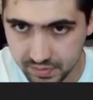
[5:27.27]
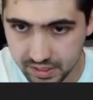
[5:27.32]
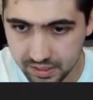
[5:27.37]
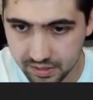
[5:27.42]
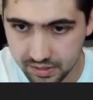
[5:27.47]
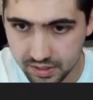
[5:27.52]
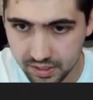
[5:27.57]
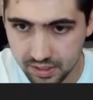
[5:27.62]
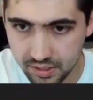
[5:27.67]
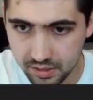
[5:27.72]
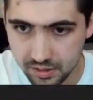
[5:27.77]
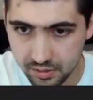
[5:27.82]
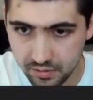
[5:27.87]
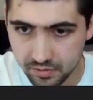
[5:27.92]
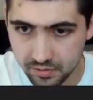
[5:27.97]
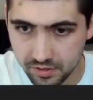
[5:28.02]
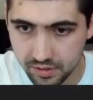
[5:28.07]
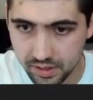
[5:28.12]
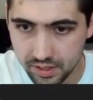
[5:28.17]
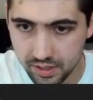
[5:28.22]
So
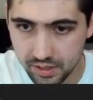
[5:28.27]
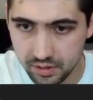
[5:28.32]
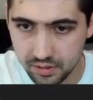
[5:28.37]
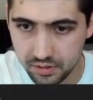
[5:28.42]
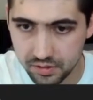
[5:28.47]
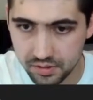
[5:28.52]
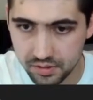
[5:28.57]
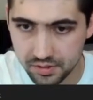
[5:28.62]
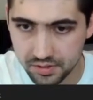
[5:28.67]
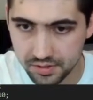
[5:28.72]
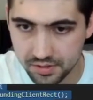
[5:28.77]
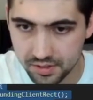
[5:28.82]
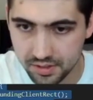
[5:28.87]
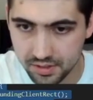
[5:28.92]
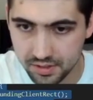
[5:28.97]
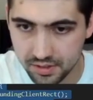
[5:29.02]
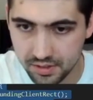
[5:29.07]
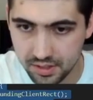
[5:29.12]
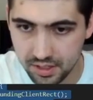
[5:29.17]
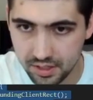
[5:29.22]
for those
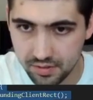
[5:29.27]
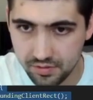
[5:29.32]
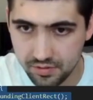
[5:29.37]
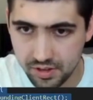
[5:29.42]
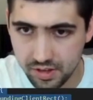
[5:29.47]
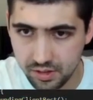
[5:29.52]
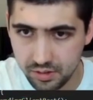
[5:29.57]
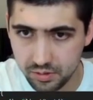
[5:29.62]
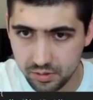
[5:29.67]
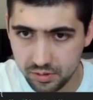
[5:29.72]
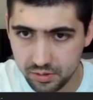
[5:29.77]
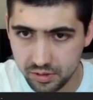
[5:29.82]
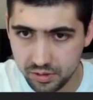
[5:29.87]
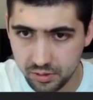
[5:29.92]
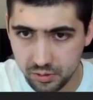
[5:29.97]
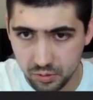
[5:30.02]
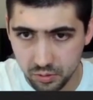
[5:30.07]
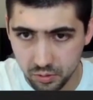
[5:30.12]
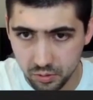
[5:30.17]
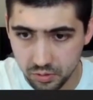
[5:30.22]
of you
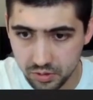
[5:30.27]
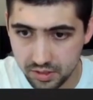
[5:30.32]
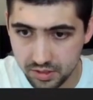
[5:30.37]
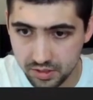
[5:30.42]
who